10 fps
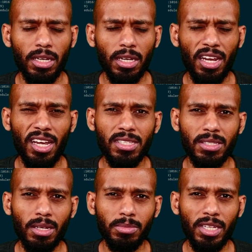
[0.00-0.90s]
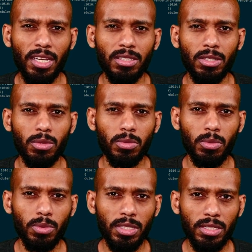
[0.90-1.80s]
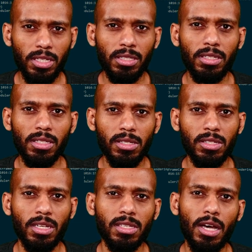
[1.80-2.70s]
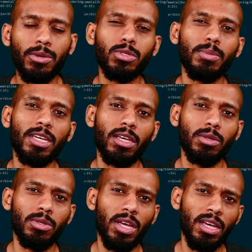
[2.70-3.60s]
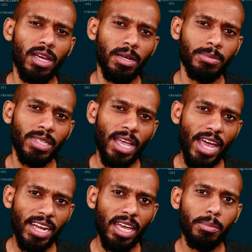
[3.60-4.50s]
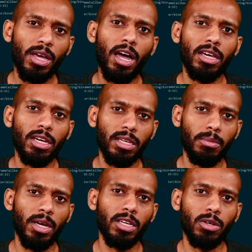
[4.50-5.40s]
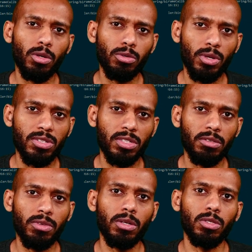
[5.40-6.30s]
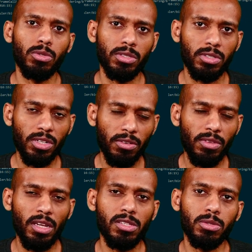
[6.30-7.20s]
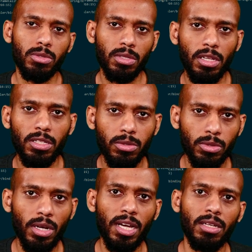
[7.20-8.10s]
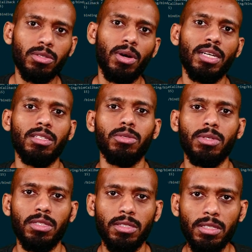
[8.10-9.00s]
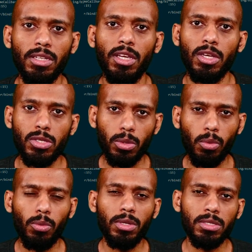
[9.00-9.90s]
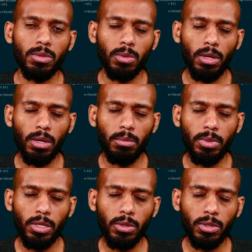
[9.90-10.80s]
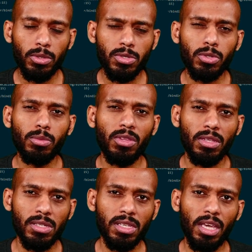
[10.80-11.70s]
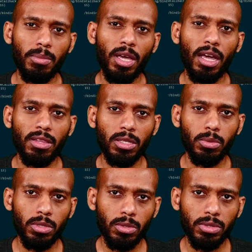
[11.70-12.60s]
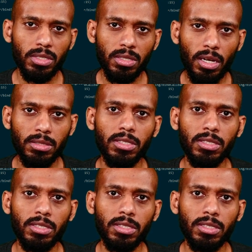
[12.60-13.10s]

last update, we did discuss how to make an API call to a server to retrieve the list, to delete, to add it, to edit it. So we'll be consuming this API that we wrote in Dart